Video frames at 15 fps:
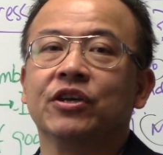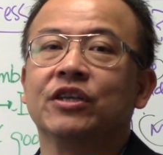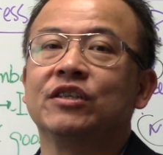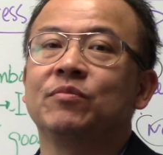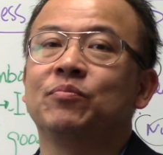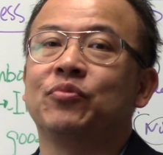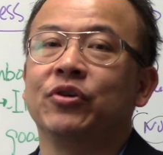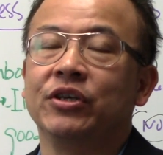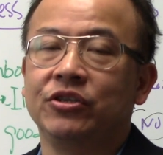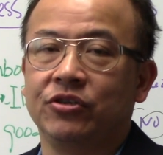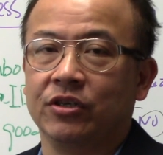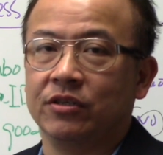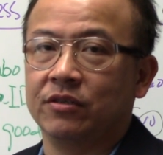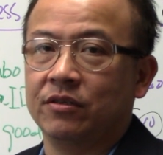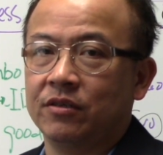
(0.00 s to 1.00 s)

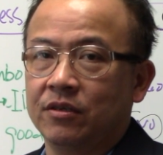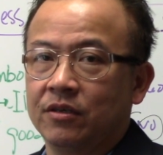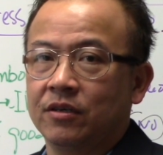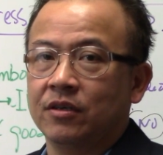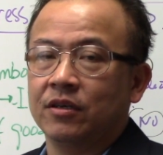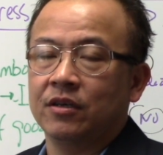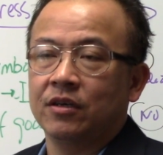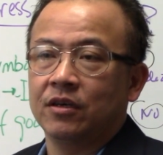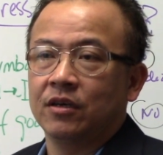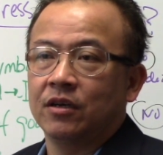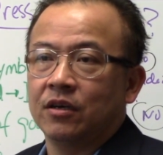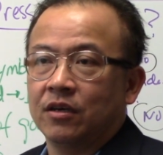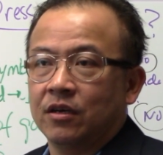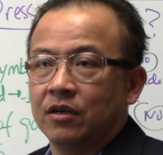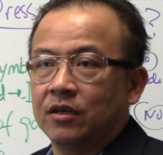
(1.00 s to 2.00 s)
expression
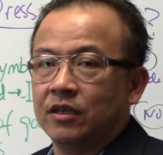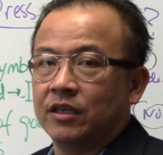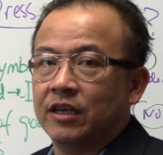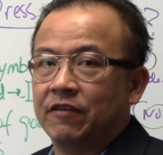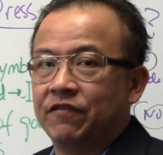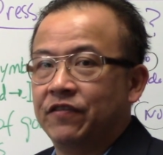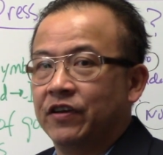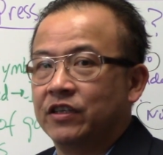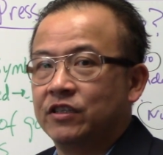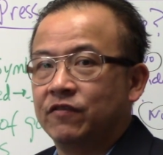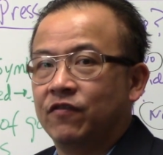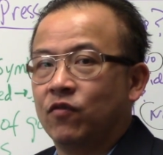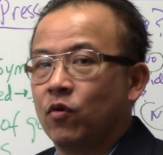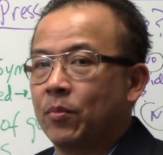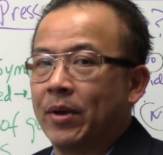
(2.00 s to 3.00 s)
in a fixed
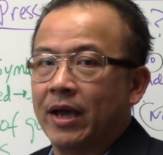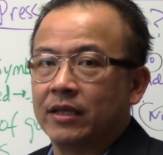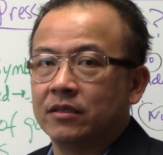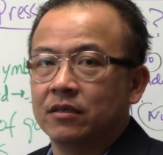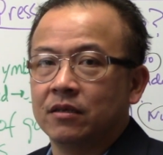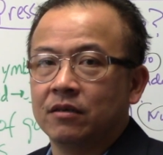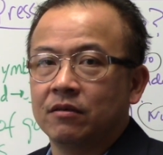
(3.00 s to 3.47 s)
format.